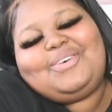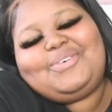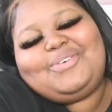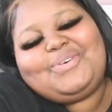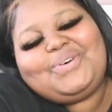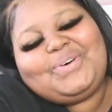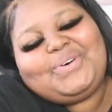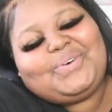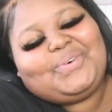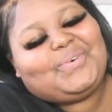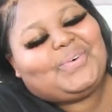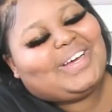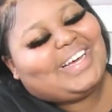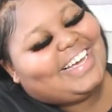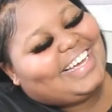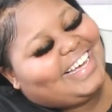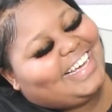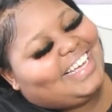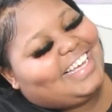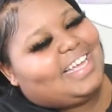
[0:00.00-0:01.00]
Ooh,
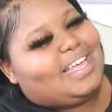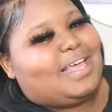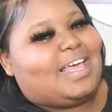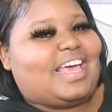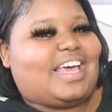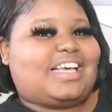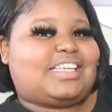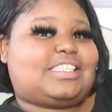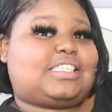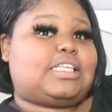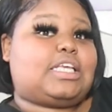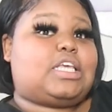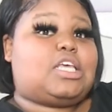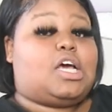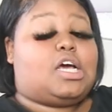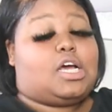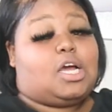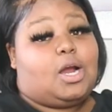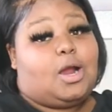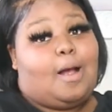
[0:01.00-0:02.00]
it's
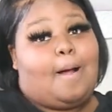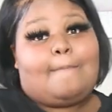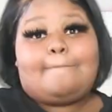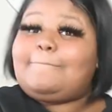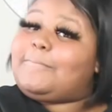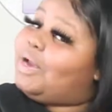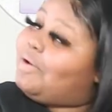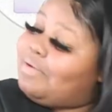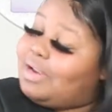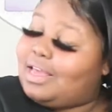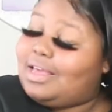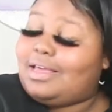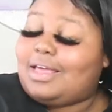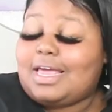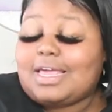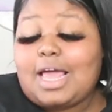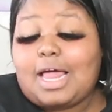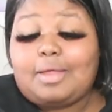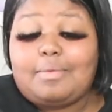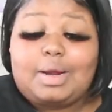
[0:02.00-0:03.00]
your girl,
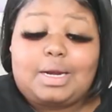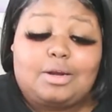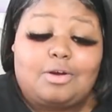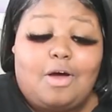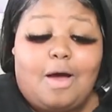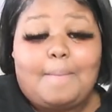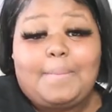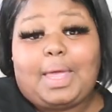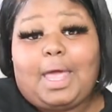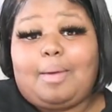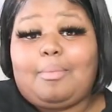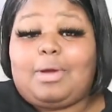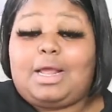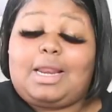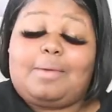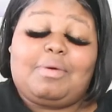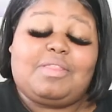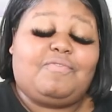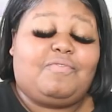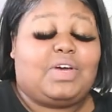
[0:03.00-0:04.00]
Mariee, and y'all already know I'm back
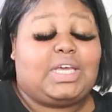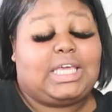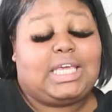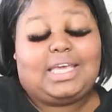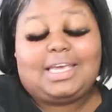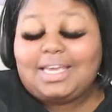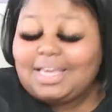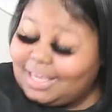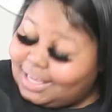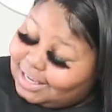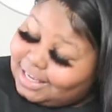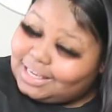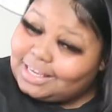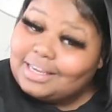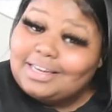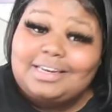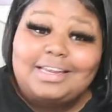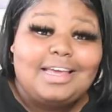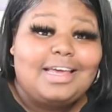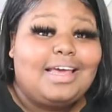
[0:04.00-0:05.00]
bringing them a
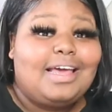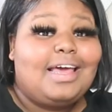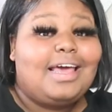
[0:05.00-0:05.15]
key.